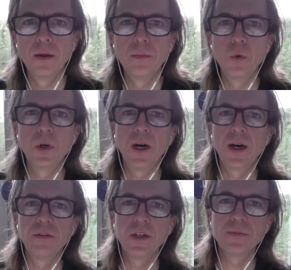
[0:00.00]

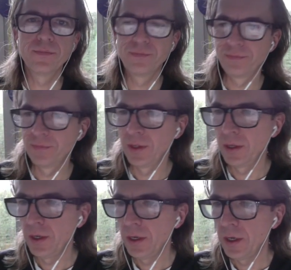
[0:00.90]
Mojave.
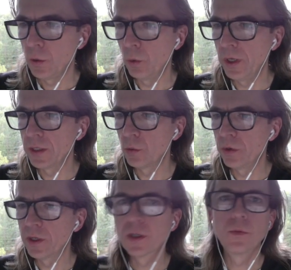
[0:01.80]
Will it
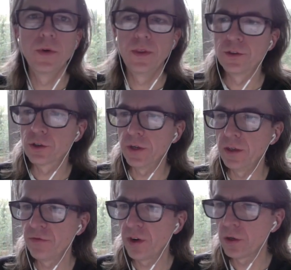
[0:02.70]
work with
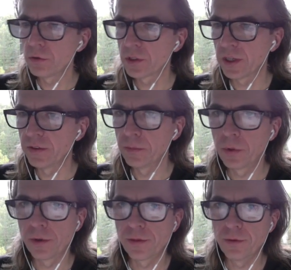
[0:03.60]
Screenflow
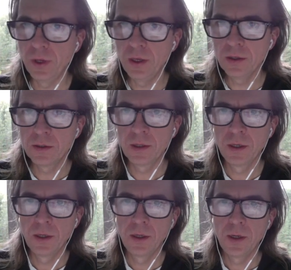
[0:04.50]
7.3,
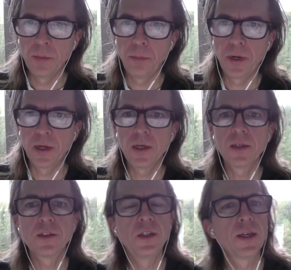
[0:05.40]

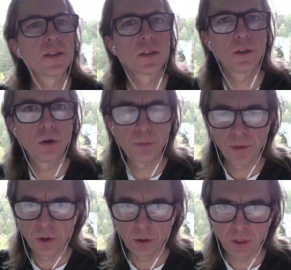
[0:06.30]
Parallels Desktop
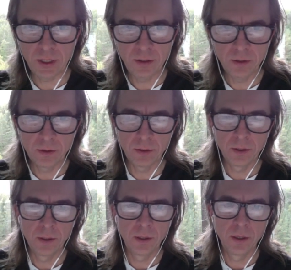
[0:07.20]
13,
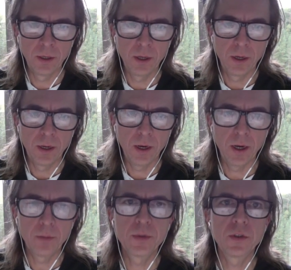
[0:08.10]

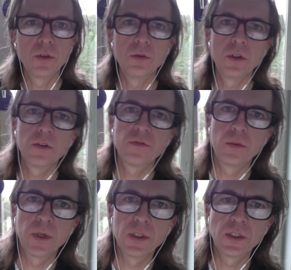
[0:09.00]
App Studio for
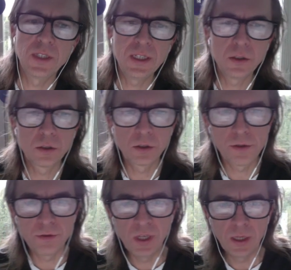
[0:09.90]
my Cetus
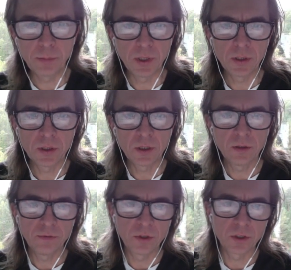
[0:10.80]
3D printer
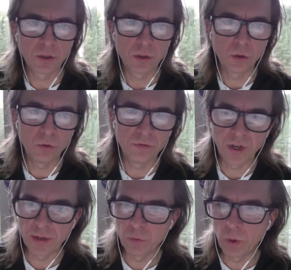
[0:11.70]
version
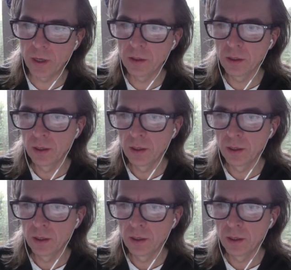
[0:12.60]
251,